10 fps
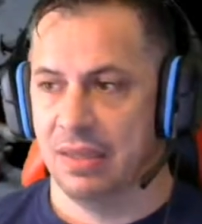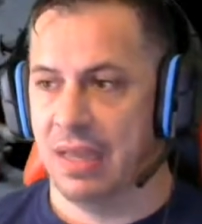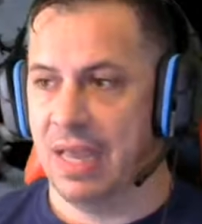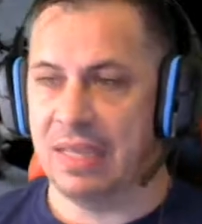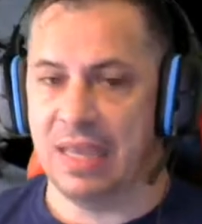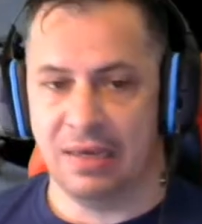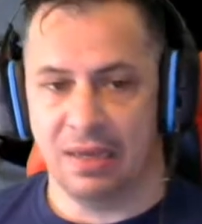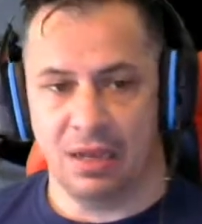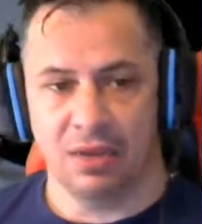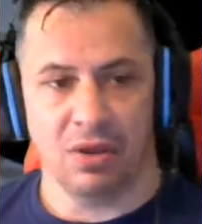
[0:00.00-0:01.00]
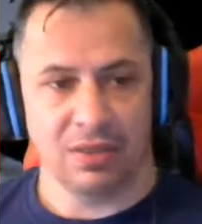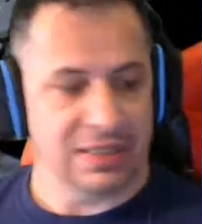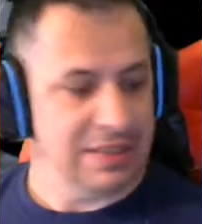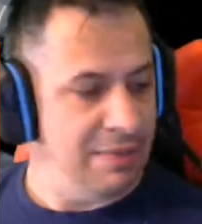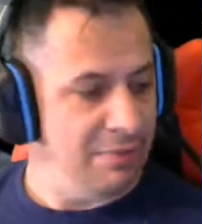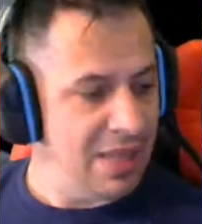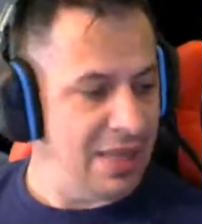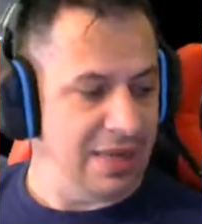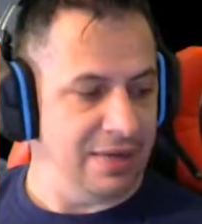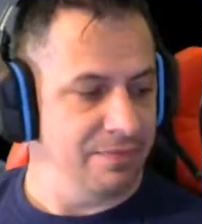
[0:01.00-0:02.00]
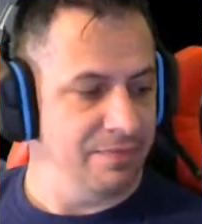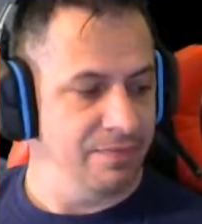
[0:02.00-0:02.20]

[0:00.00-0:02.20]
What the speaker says: And then along the same line